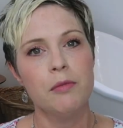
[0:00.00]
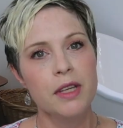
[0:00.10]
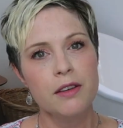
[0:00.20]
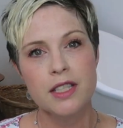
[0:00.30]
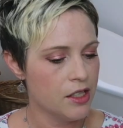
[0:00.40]
I'm
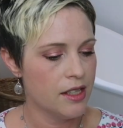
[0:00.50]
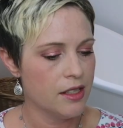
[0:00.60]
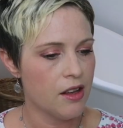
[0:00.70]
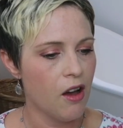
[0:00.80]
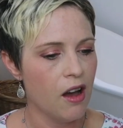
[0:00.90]
gonna finish
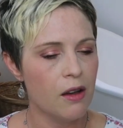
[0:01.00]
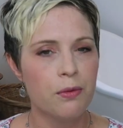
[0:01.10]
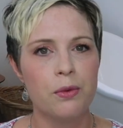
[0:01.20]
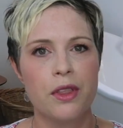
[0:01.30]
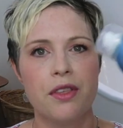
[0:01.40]
this off
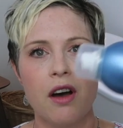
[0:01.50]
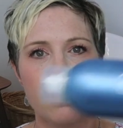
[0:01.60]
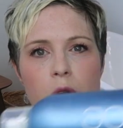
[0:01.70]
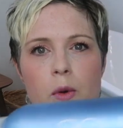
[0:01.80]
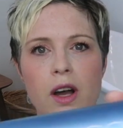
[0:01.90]
with
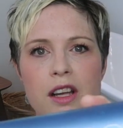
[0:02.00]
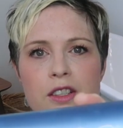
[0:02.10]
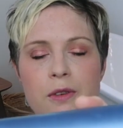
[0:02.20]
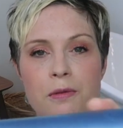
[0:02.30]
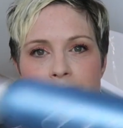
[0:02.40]

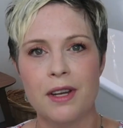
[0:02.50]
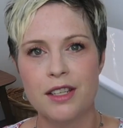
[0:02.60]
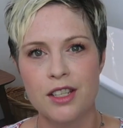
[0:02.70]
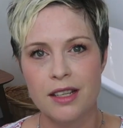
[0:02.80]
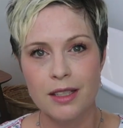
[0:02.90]
Aquage
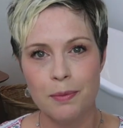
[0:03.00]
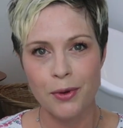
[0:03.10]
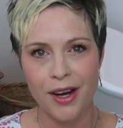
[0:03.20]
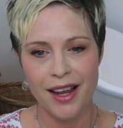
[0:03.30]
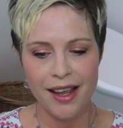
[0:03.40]
finishing
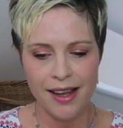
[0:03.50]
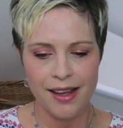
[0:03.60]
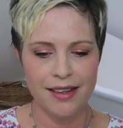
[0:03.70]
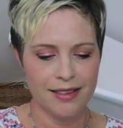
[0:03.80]
spray.